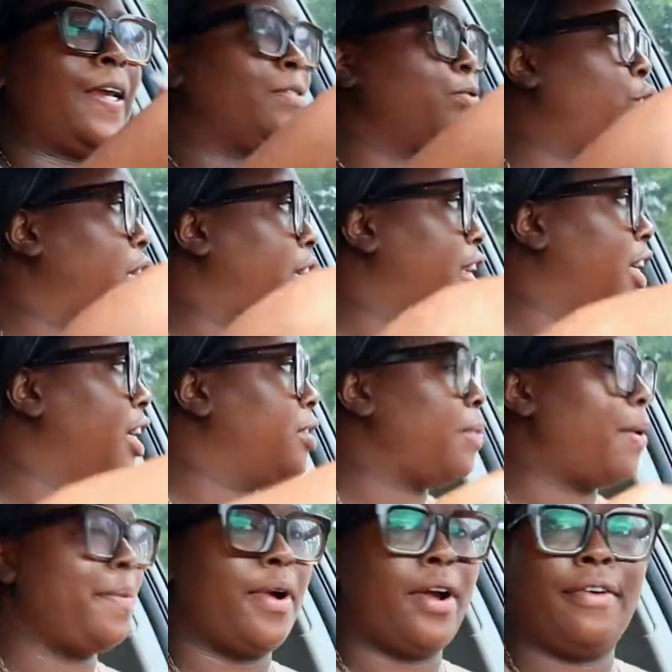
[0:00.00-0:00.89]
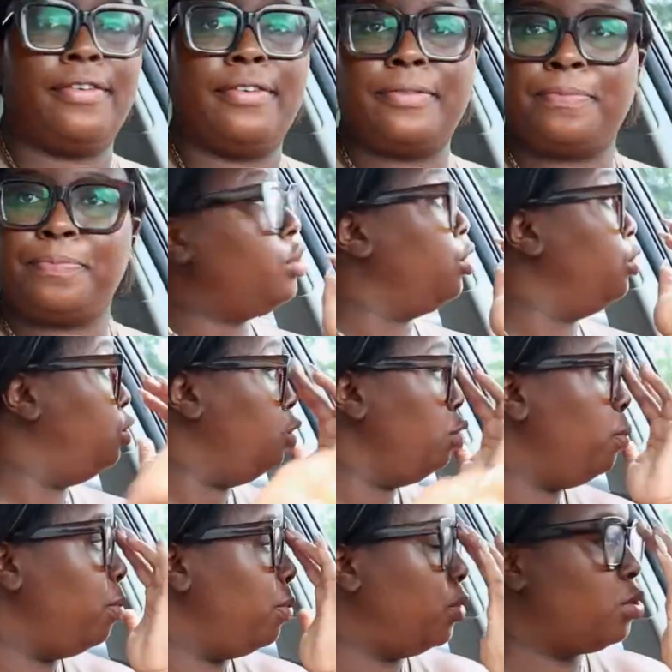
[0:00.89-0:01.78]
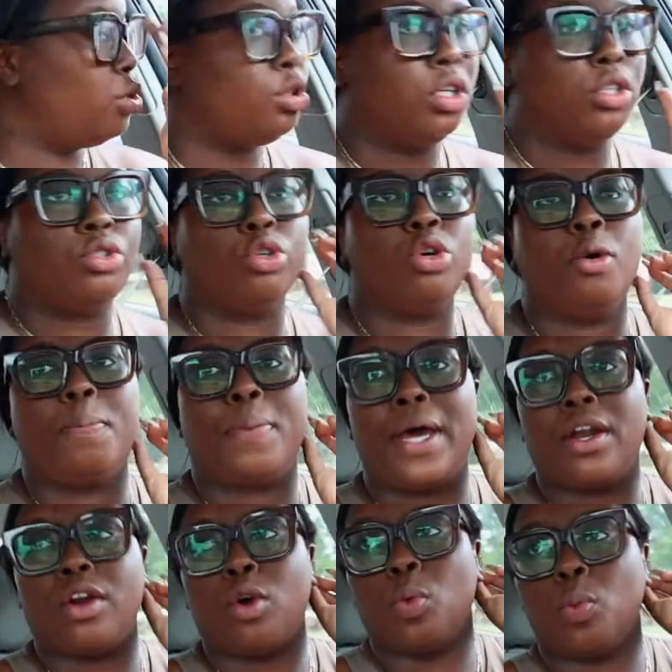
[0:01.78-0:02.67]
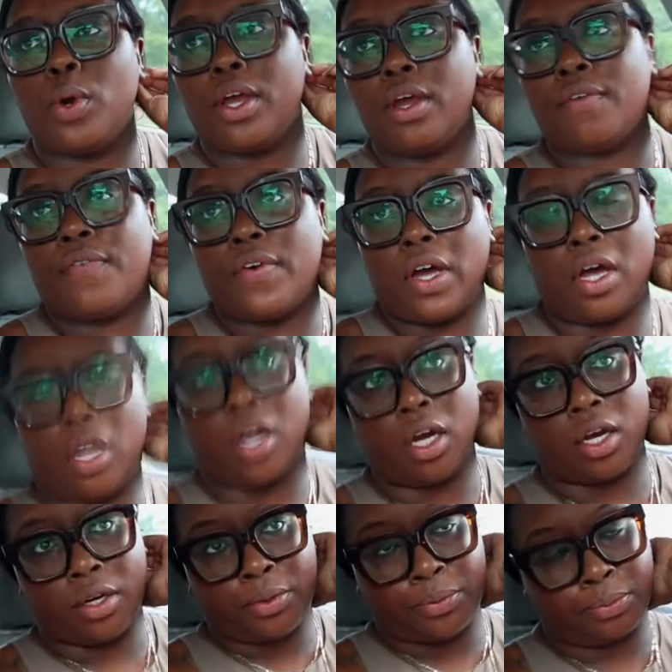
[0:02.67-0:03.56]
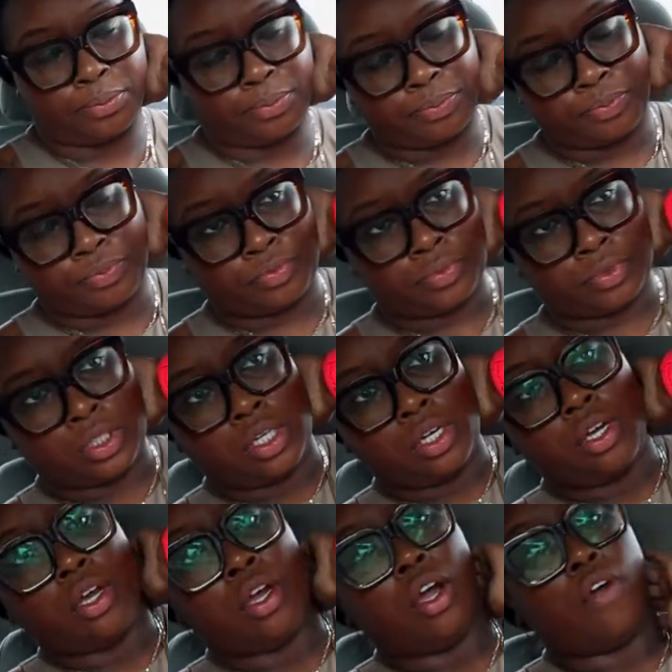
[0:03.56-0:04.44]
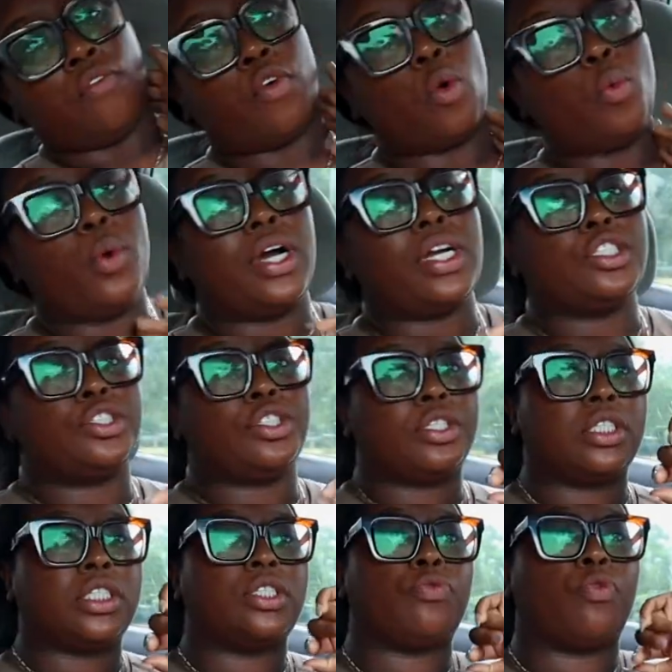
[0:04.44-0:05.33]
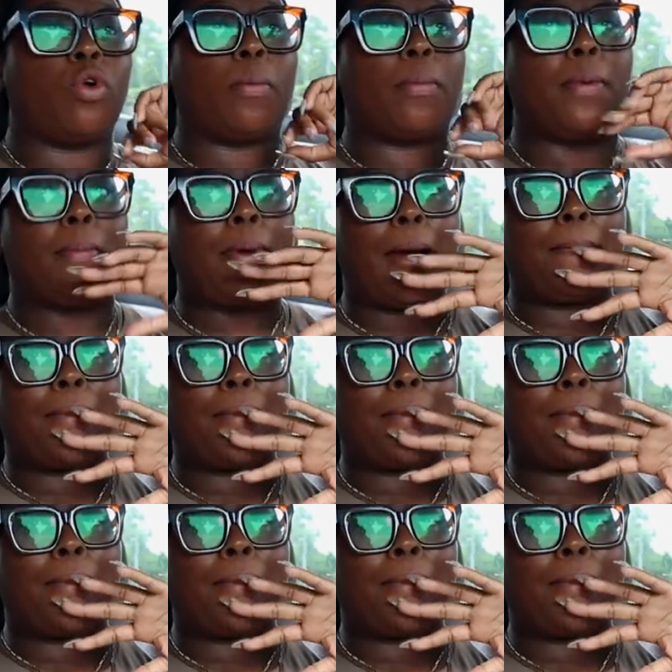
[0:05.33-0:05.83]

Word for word: trying to catch my breath to do to do better with um for one transforming my